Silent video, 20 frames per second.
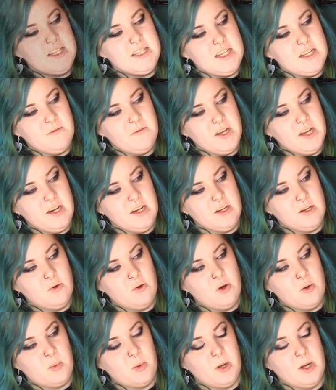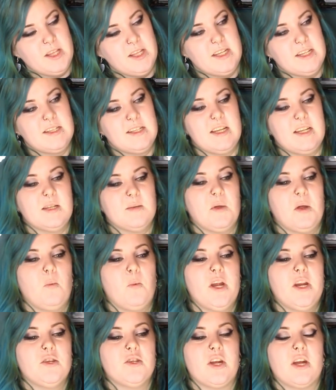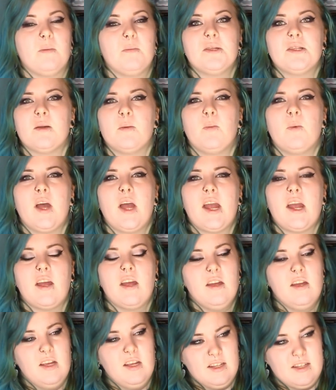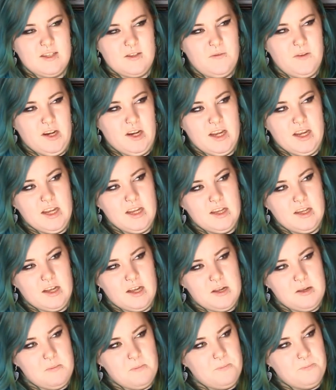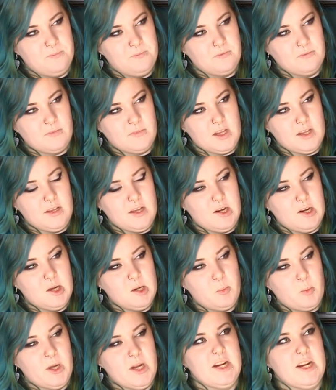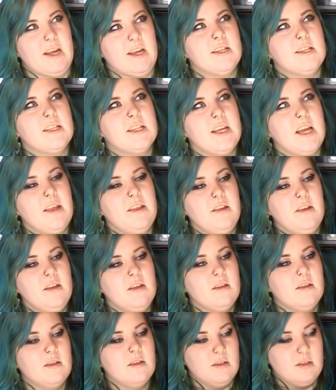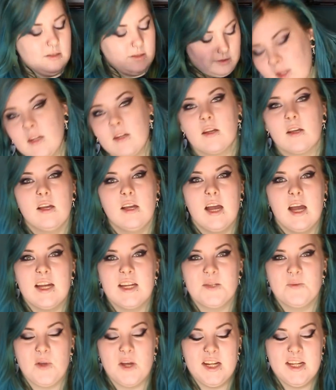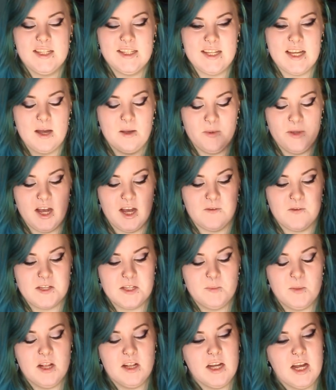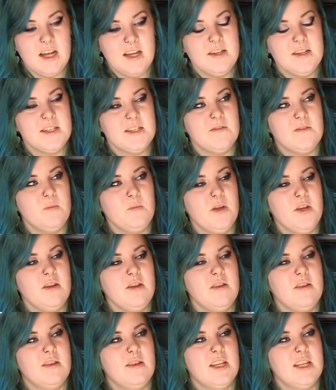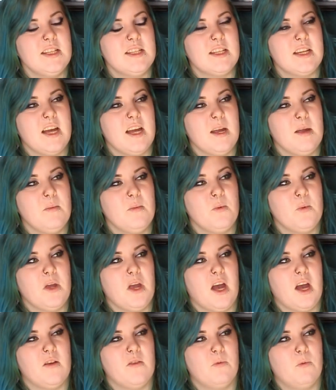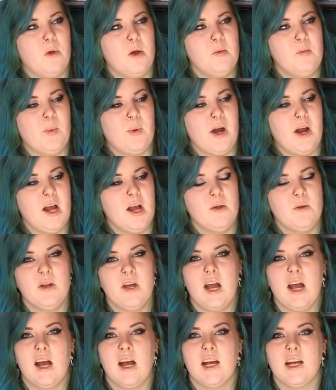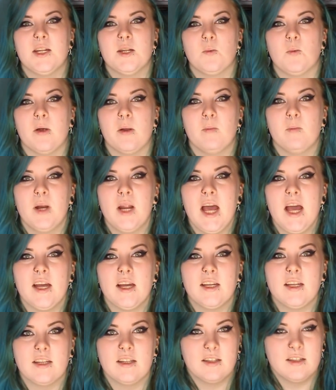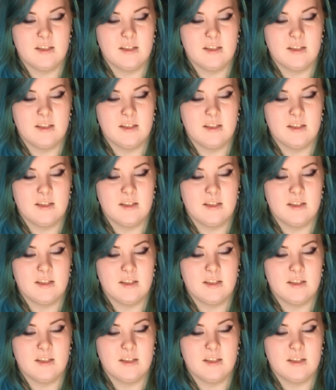see if I can incorporate this into my wind chime some way, because I feel like they'll look pretty nice together. As well as that, we have our spell candles of the month. This time we have one brown and one black.